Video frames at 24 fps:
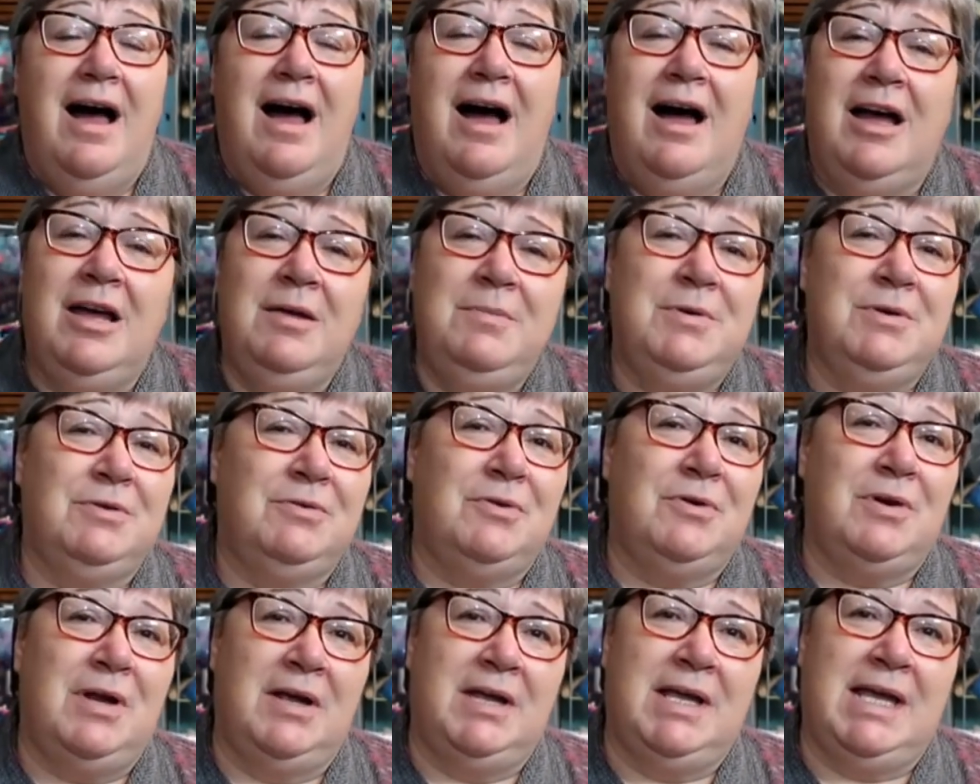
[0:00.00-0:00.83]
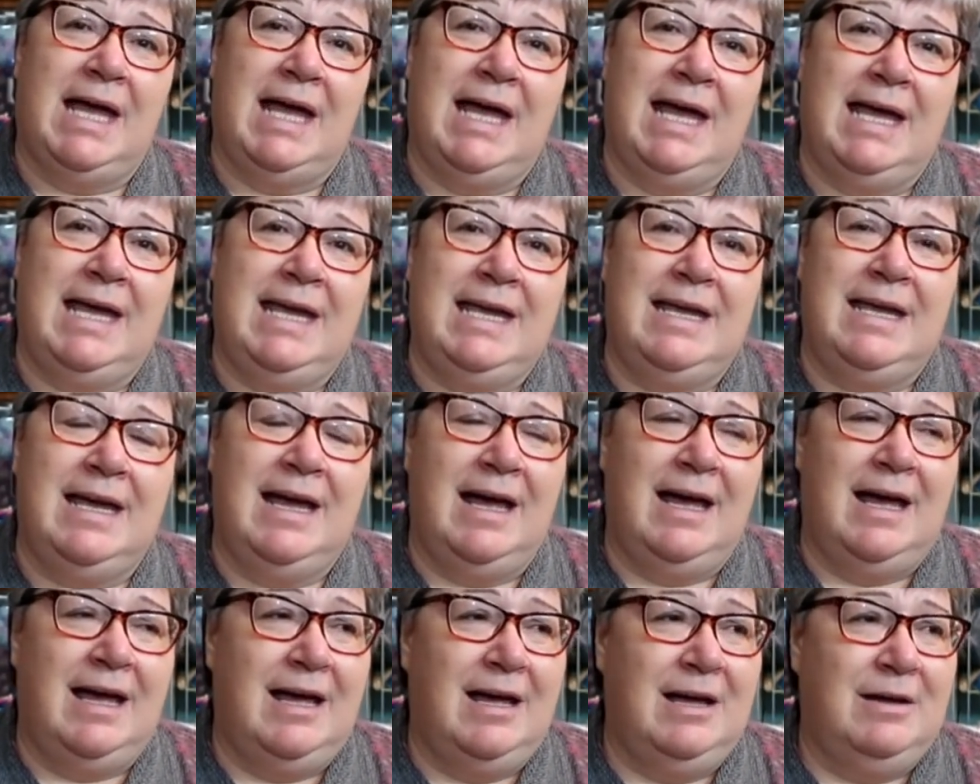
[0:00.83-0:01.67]
I hope you're all okay.
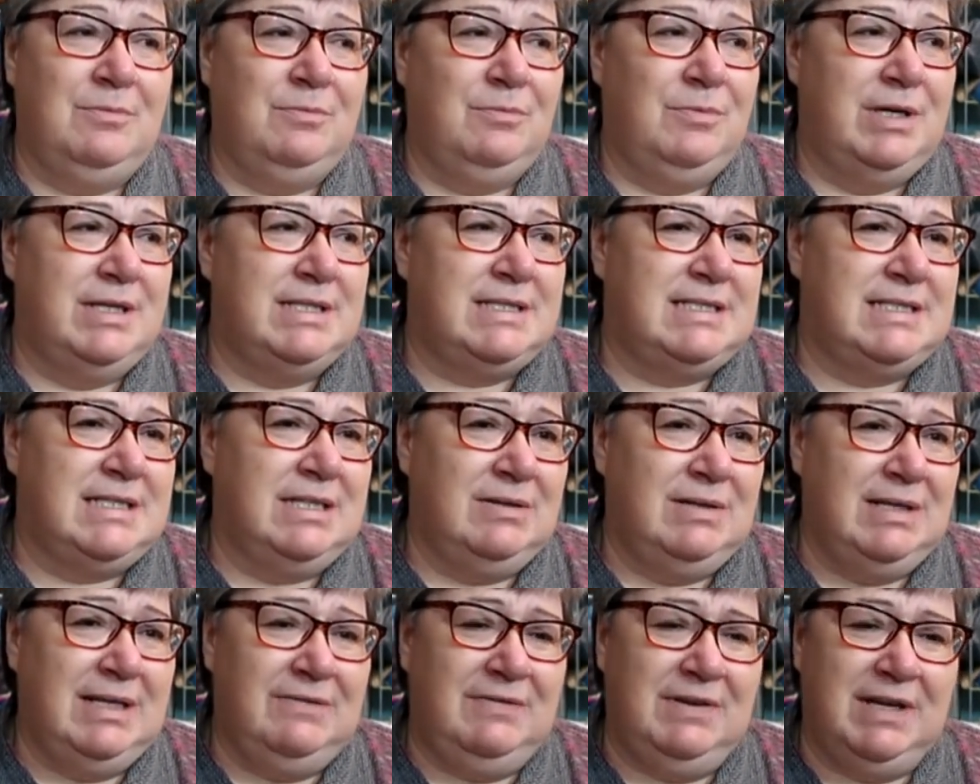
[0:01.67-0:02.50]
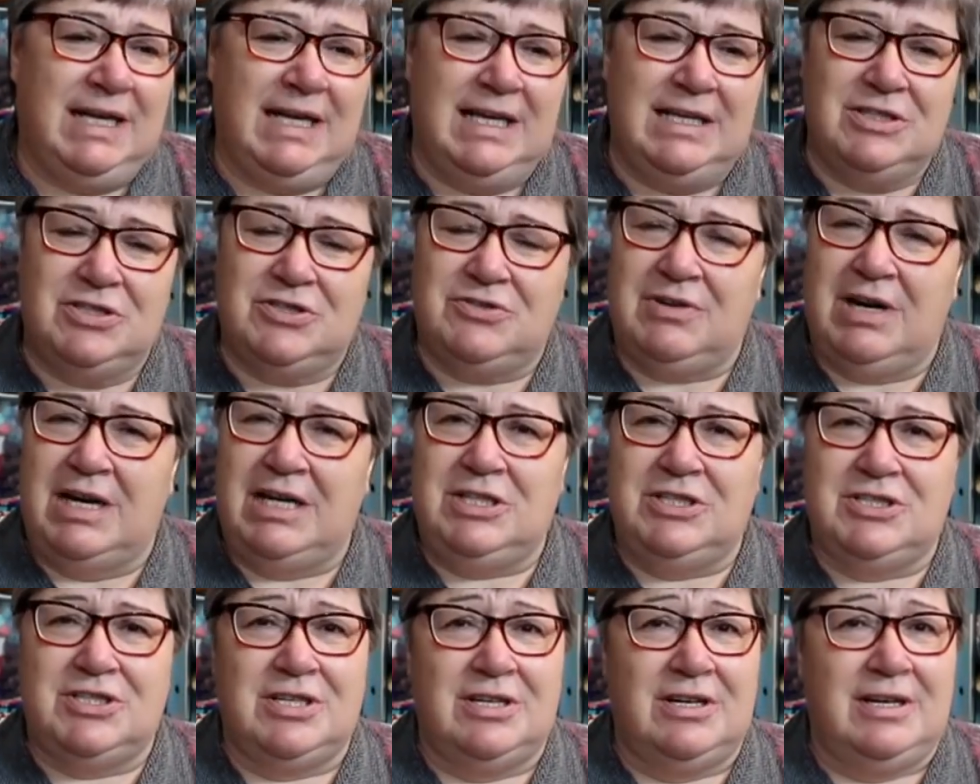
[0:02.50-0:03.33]
Uh, we're still living in
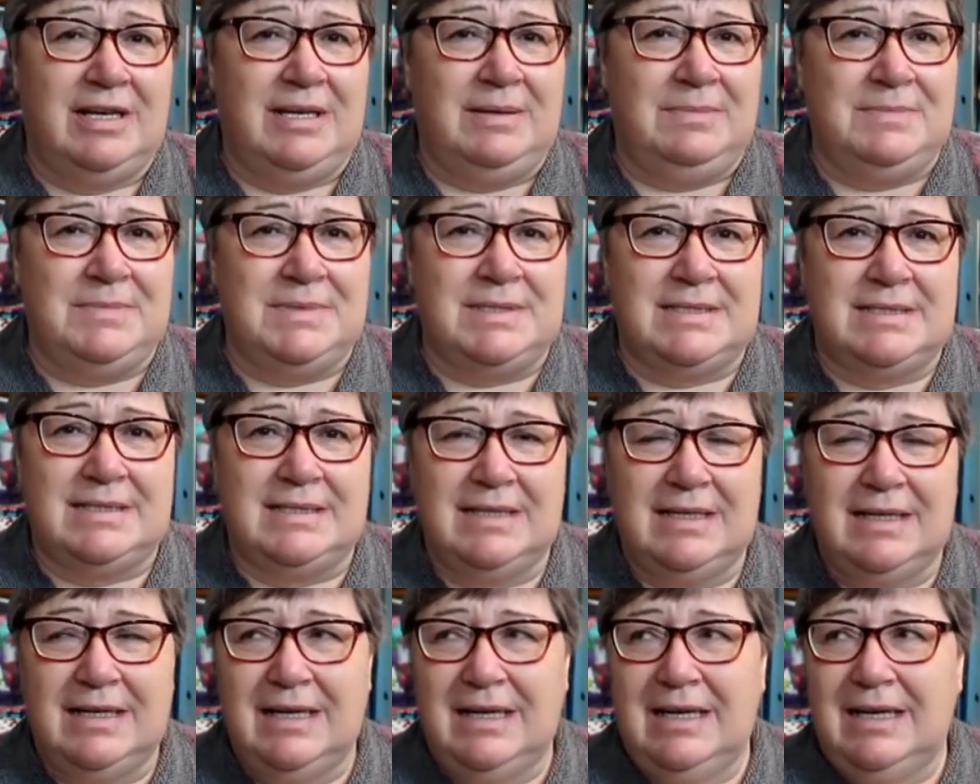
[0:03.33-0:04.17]
strange times.